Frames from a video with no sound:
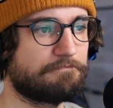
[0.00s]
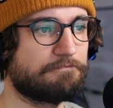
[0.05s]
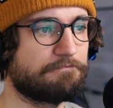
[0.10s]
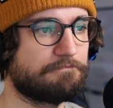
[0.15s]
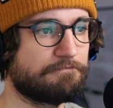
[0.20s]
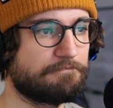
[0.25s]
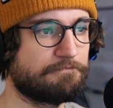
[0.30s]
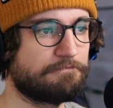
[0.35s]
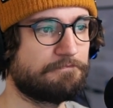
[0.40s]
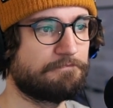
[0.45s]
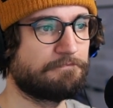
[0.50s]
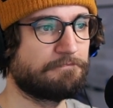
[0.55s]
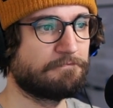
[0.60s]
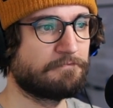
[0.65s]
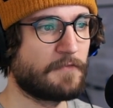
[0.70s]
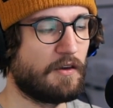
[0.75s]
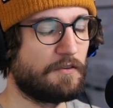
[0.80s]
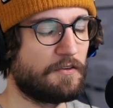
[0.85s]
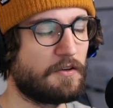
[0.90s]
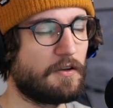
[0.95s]
not yet.
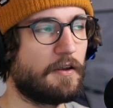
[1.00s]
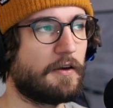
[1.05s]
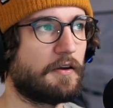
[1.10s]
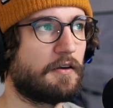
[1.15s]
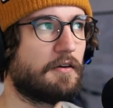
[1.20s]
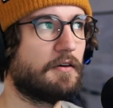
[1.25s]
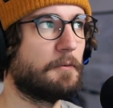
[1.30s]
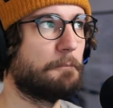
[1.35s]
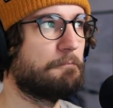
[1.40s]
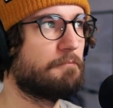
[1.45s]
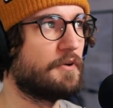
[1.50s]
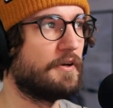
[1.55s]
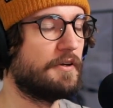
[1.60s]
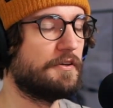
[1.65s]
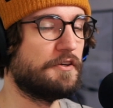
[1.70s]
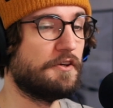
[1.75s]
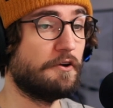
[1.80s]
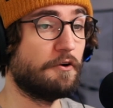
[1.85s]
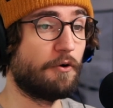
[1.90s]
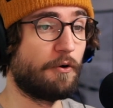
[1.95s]
Maybe like a, a
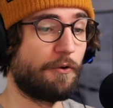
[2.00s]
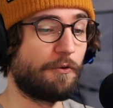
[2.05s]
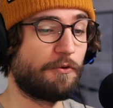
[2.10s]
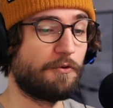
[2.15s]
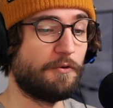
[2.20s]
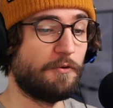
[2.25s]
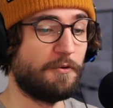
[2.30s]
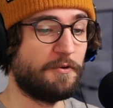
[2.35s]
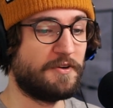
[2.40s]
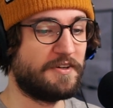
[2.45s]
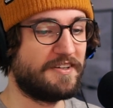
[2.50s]
year or two.